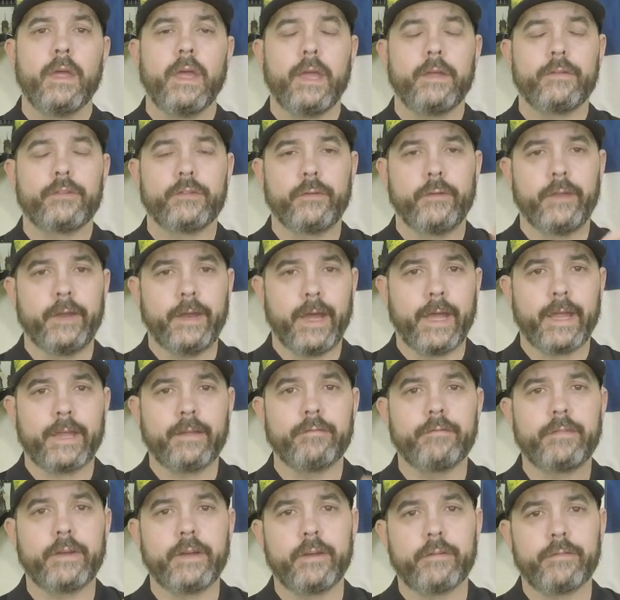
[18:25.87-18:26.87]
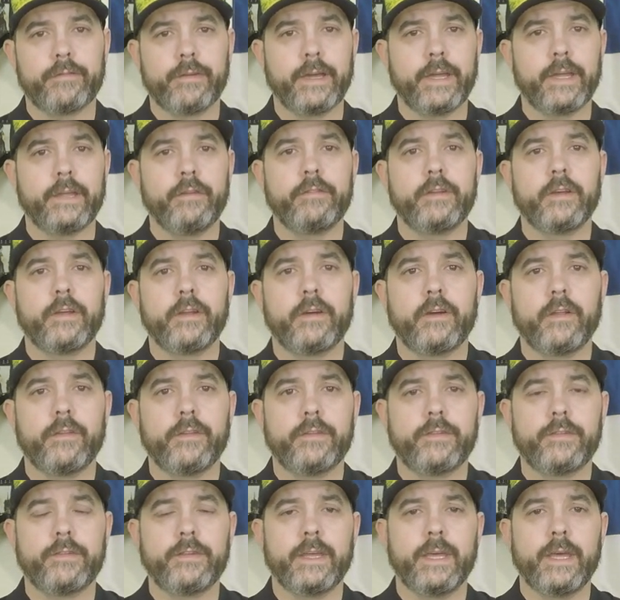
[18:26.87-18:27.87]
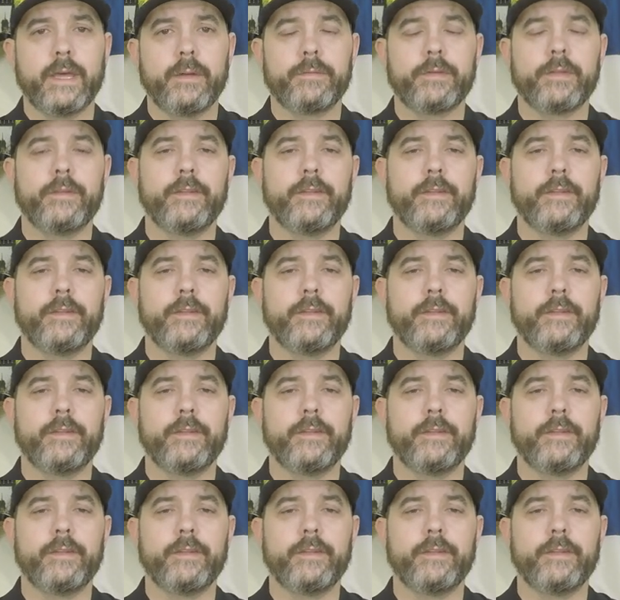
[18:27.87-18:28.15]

so that I can verify you've done all the steps.